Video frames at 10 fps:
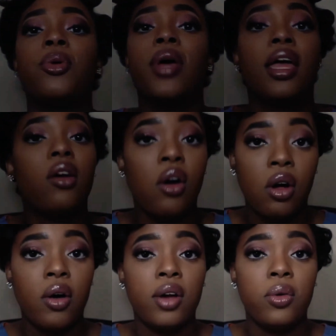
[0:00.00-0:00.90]
at
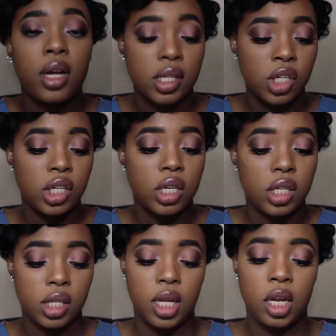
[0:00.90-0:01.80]
all. I do not
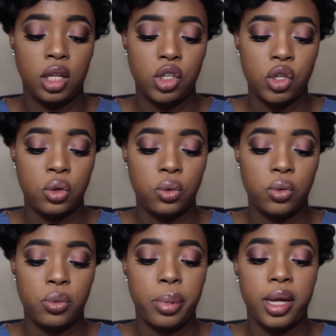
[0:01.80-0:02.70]
suggest getting these
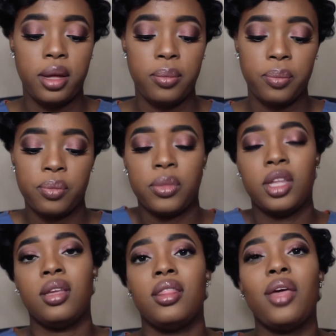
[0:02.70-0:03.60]
shoes, but
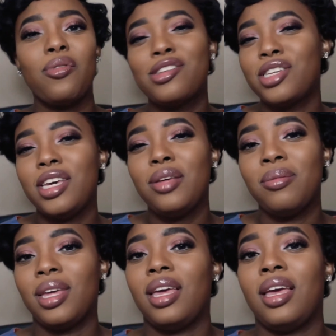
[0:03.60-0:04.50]
they were cheap,
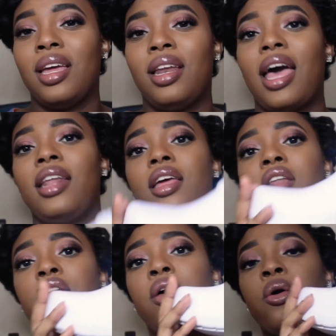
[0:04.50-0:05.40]
and I
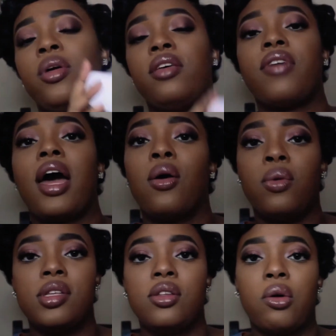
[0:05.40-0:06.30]
didn't know if I
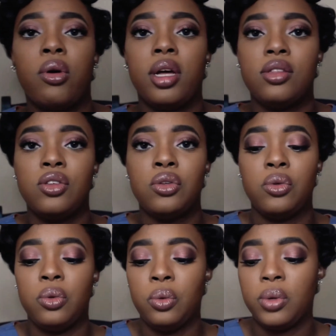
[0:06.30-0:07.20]
was going
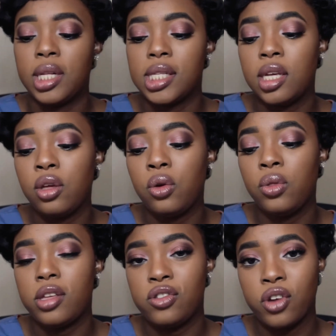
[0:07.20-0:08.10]
to continue
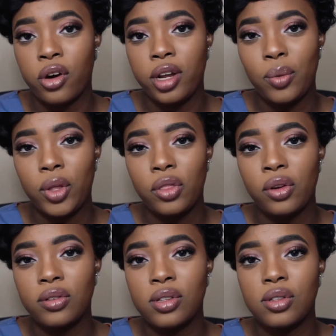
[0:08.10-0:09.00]
this journey with
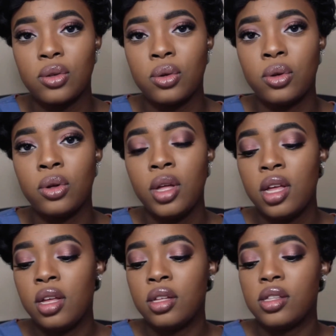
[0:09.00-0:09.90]
nursing school.
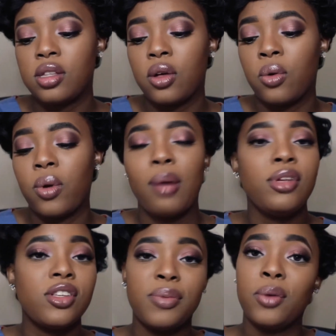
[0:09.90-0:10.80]
So I'm gonna
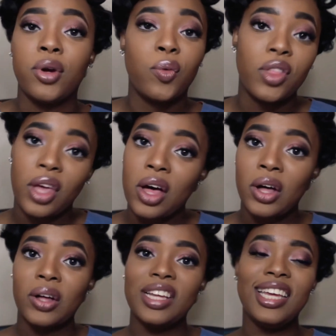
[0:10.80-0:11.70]
just be real with y'all.